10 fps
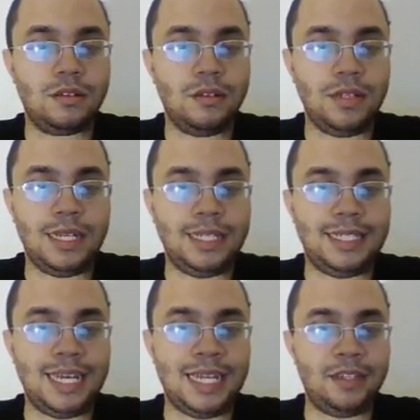Yeah, he's
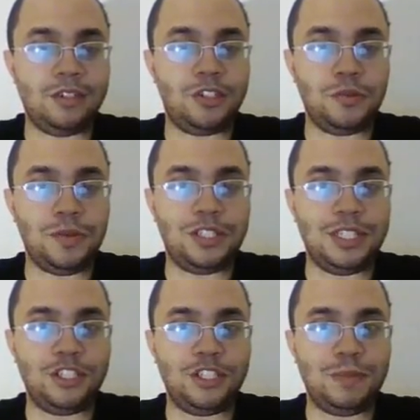dead. There's no reason
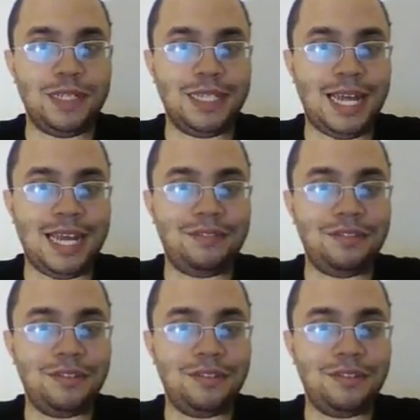this should be alive.